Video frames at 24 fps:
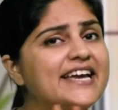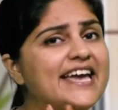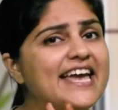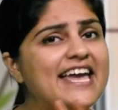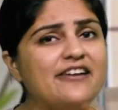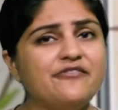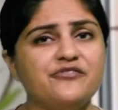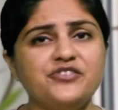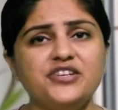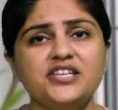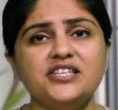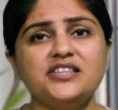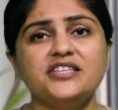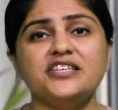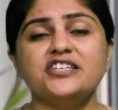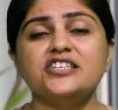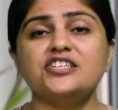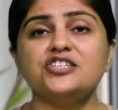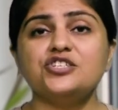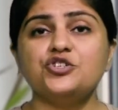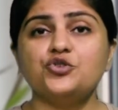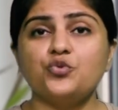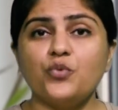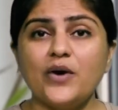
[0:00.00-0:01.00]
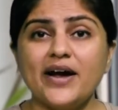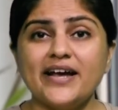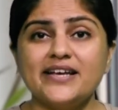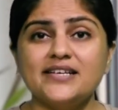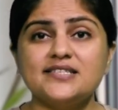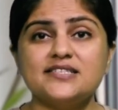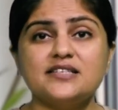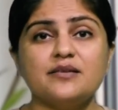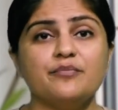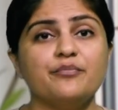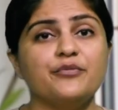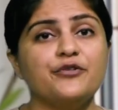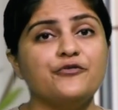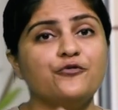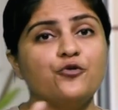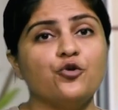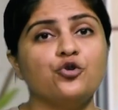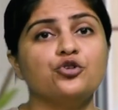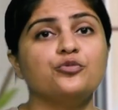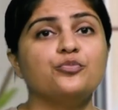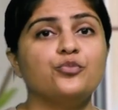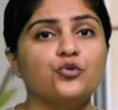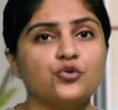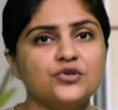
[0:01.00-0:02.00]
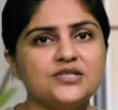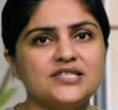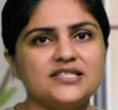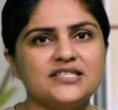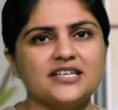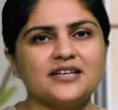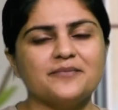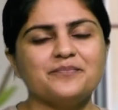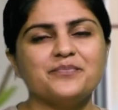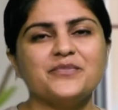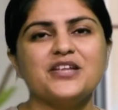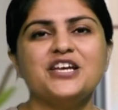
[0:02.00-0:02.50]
everything twice before posting.